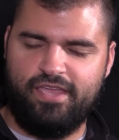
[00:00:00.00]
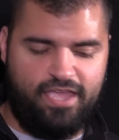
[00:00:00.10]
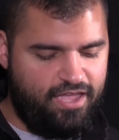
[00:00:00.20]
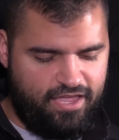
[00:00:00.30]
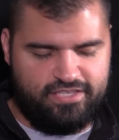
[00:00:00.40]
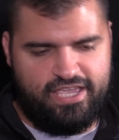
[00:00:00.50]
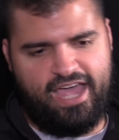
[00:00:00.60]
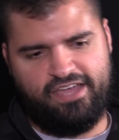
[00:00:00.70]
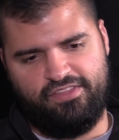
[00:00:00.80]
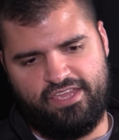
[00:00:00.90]

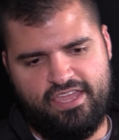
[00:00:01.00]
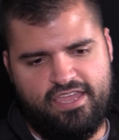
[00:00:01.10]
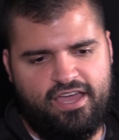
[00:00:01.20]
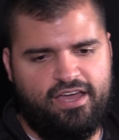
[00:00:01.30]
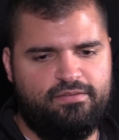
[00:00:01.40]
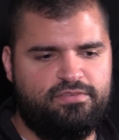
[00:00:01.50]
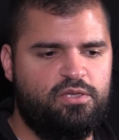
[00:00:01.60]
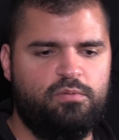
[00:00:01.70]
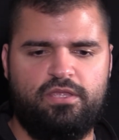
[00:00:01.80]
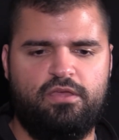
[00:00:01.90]
Exactly.
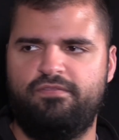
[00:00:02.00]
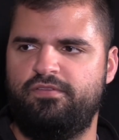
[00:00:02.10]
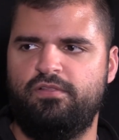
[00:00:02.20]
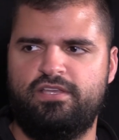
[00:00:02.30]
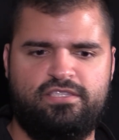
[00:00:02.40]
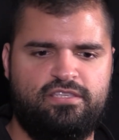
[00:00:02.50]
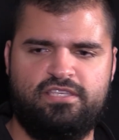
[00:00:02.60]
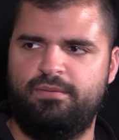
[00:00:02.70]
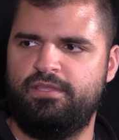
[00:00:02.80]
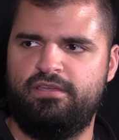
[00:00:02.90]
So if you listen to
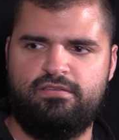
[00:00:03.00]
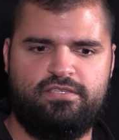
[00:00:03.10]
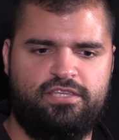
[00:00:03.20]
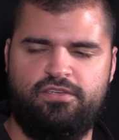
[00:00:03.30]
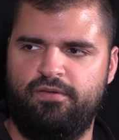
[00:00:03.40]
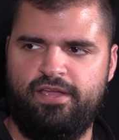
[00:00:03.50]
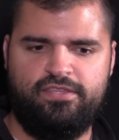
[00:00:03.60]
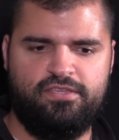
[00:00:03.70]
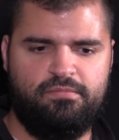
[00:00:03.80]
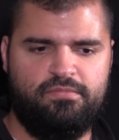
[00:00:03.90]
some of those and you
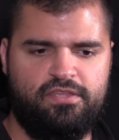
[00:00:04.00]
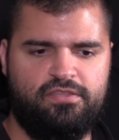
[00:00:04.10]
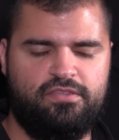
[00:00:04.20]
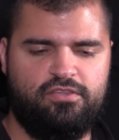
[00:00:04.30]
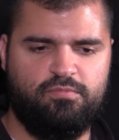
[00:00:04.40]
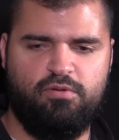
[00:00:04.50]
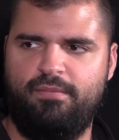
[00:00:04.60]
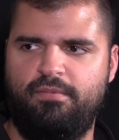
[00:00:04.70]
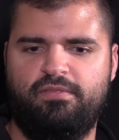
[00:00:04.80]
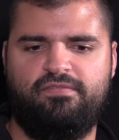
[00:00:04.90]
grant them, then you're
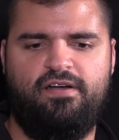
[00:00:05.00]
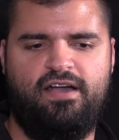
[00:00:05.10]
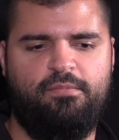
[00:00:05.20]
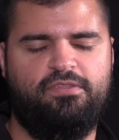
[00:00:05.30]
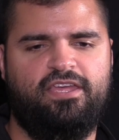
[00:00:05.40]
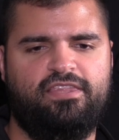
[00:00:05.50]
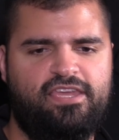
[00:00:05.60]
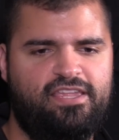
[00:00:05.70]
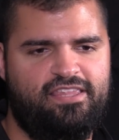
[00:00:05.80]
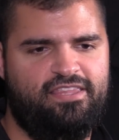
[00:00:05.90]
probably fine. But they
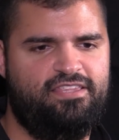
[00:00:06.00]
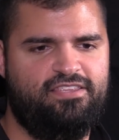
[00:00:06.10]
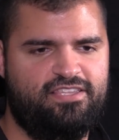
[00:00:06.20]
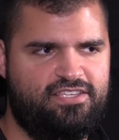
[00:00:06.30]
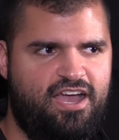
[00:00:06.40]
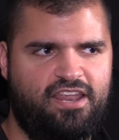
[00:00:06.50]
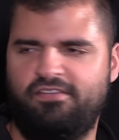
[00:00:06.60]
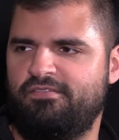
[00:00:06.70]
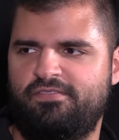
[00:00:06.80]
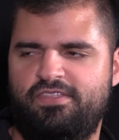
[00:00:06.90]
didn't, and then
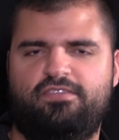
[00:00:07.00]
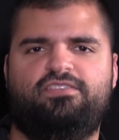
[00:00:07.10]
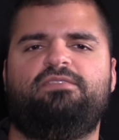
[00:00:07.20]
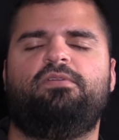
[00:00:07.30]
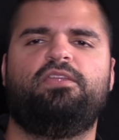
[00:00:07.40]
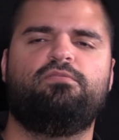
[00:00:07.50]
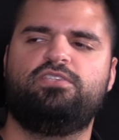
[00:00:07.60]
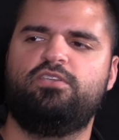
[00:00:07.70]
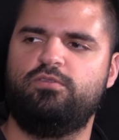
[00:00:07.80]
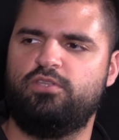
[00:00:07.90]
it seemed like there
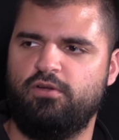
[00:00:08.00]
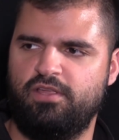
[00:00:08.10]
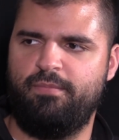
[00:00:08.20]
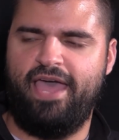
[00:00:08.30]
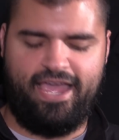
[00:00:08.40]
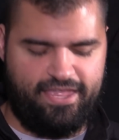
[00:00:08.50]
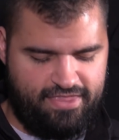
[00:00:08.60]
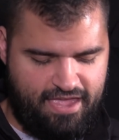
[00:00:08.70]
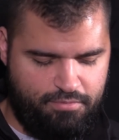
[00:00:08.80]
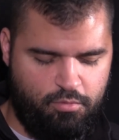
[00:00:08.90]
was no turning back at
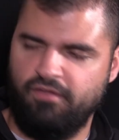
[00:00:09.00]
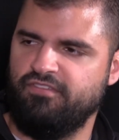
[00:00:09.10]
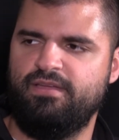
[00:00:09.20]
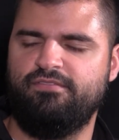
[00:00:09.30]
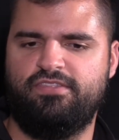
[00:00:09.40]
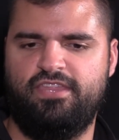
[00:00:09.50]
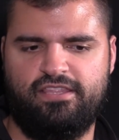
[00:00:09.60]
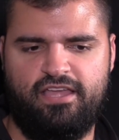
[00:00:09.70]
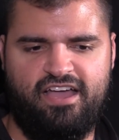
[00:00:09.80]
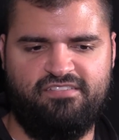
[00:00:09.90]
that point from
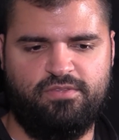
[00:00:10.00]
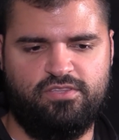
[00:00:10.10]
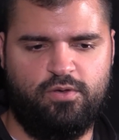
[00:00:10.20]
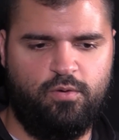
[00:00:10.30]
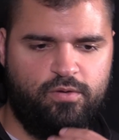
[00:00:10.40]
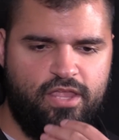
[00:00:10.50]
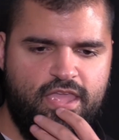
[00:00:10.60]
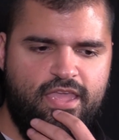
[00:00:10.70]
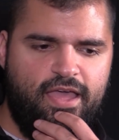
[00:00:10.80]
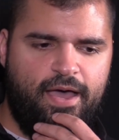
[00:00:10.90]
everything that I've been told.
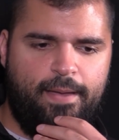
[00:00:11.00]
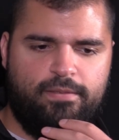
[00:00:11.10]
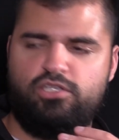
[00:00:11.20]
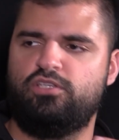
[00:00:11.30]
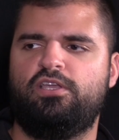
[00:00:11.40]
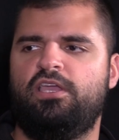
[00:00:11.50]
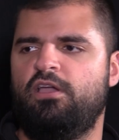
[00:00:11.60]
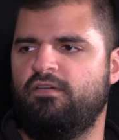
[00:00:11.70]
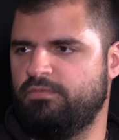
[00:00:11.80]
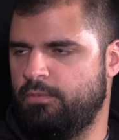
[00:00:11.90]
Just looking
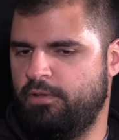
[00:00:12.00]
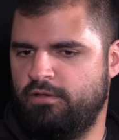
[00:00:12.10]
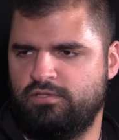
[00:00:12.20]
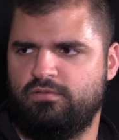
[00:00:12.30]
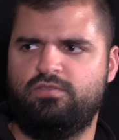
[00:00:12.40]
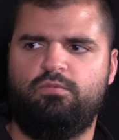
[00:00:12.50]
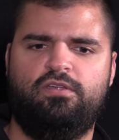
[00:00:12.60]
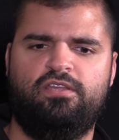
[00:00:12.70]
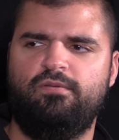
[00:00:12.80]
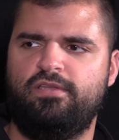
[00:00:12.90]
over the proposals, the
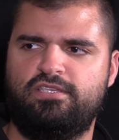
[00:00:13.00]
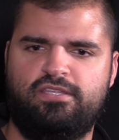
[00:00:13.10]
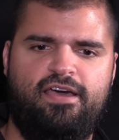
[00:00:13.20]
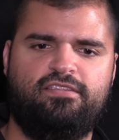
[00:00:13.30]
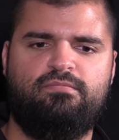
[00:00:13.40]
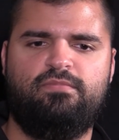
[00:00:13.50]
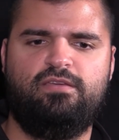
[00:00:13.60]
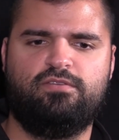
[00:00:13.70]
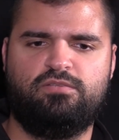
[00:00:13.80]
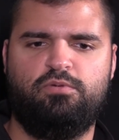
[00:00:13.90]
one that really stood out to me
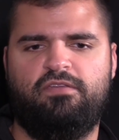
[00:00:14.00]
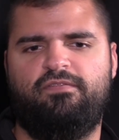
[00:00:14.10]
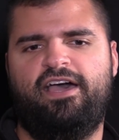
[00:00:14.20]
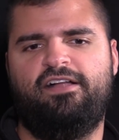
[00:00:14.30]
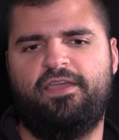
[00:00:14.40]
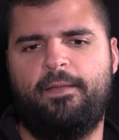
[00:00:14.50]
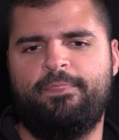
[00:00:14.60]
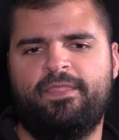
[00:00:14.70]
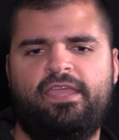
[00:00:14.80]
was Spring Valley.